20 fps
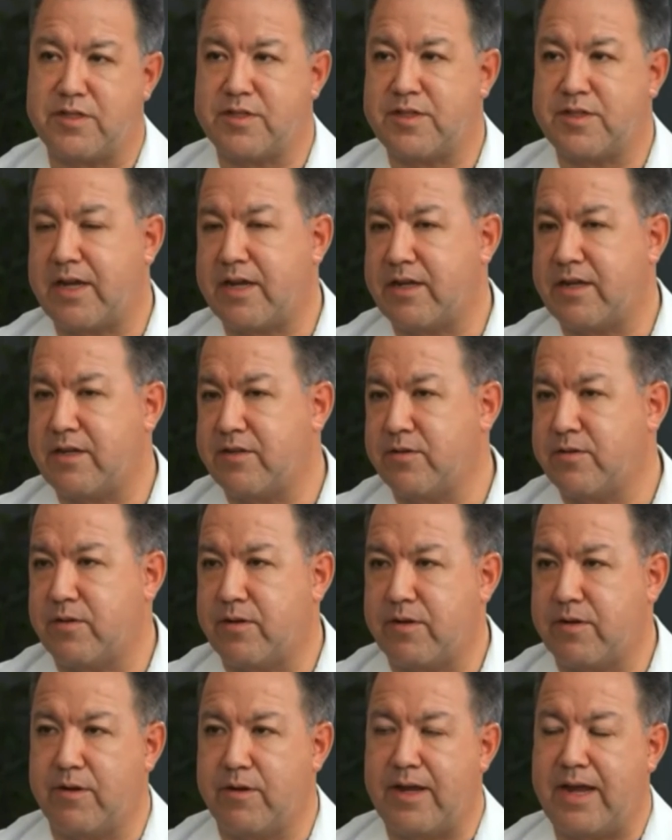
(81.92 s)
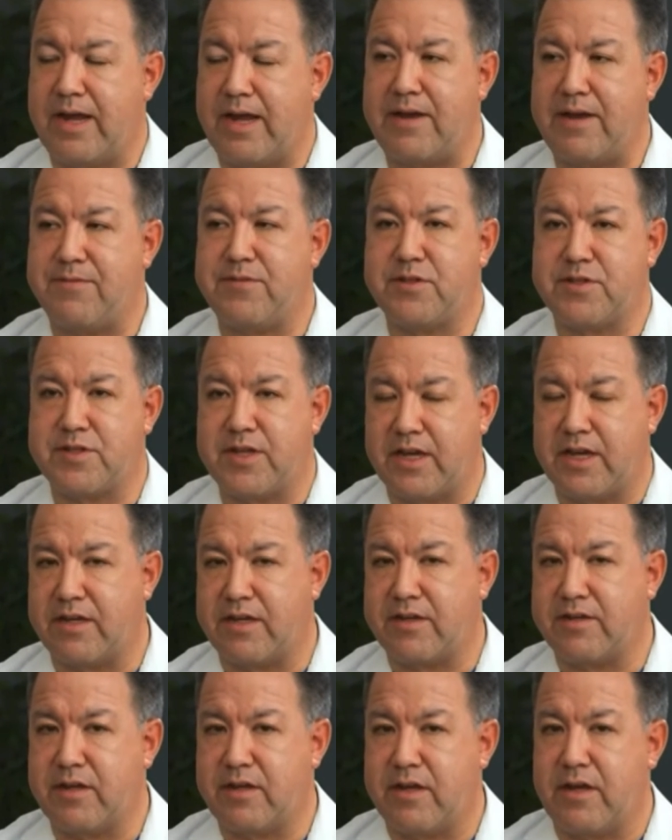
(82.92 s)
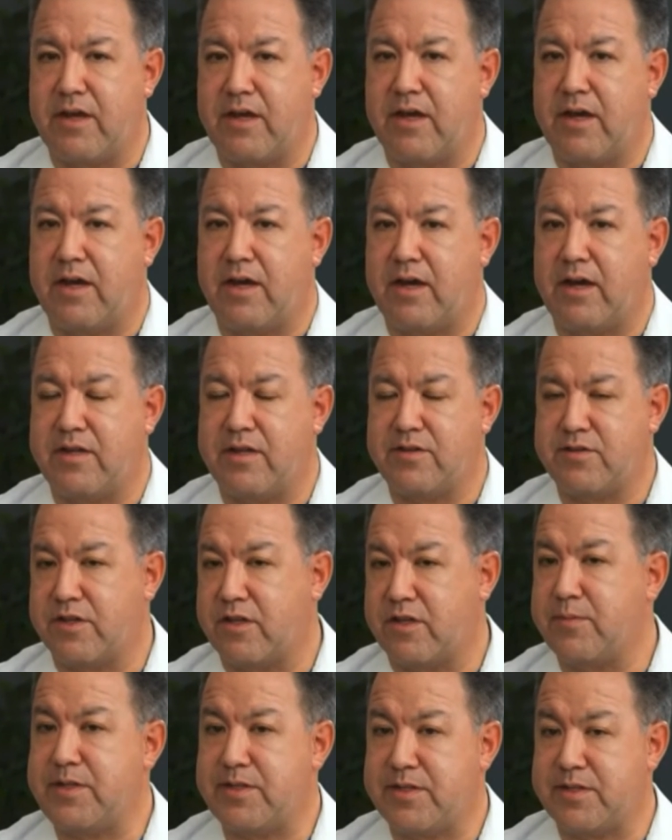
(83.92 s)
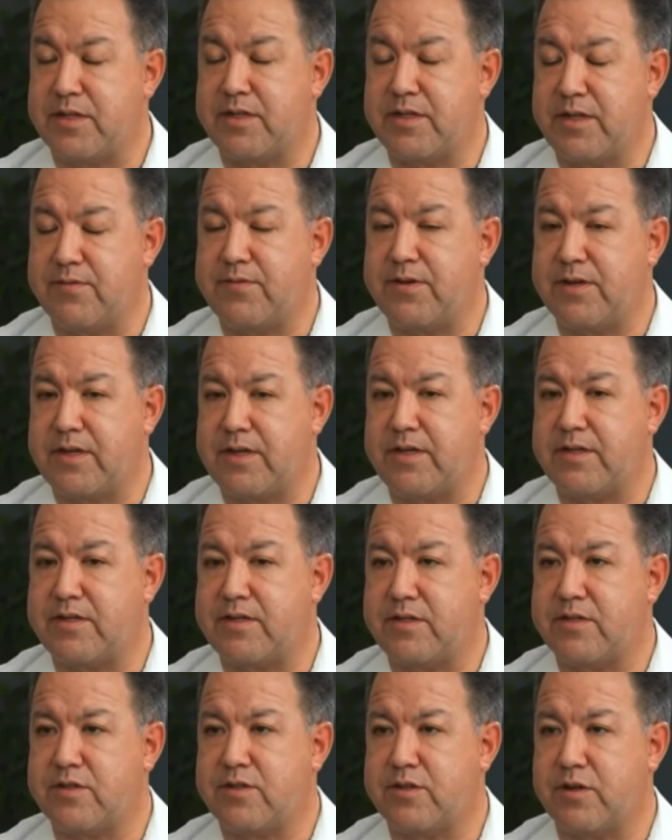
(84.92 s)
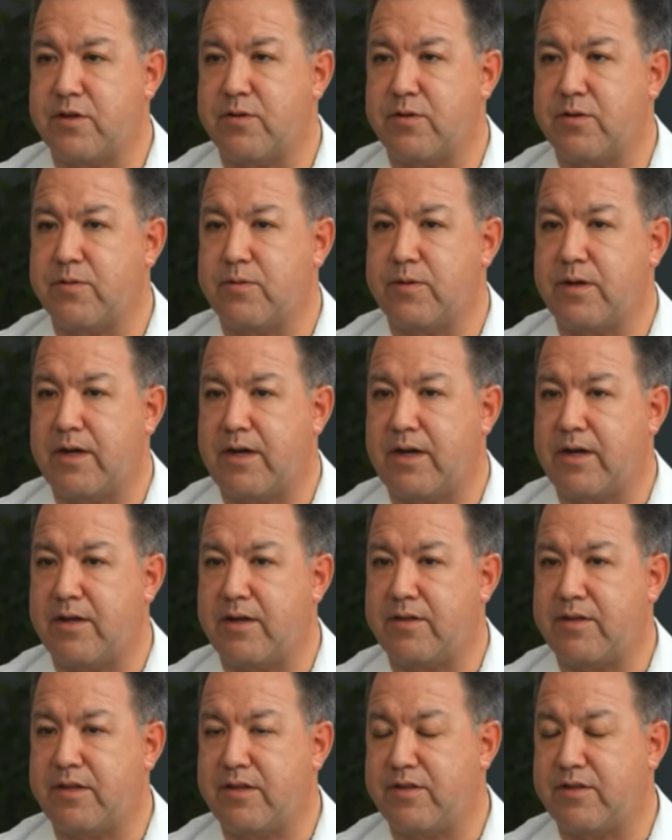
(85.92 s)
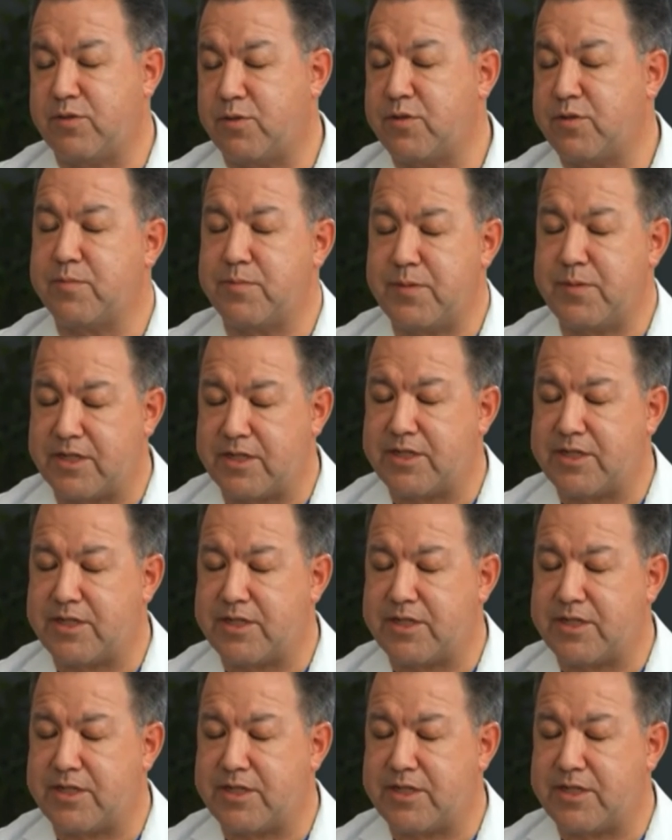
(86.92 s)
second or you know a half a second uh, is going to be significant. So uh, th- this was a big